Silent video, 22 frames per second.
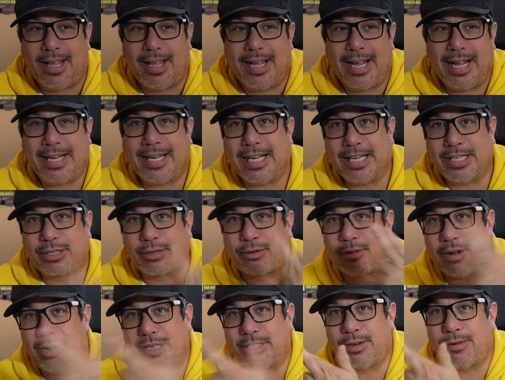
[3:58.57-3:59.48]
I guess
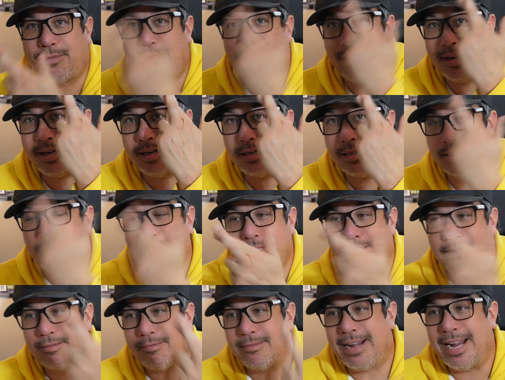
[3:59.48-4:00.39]
cross your
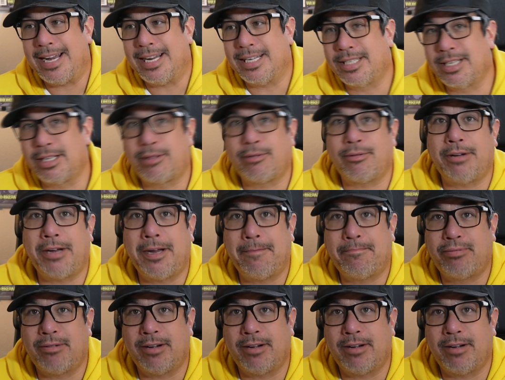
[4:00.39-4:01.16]
fingers, right, as a 3D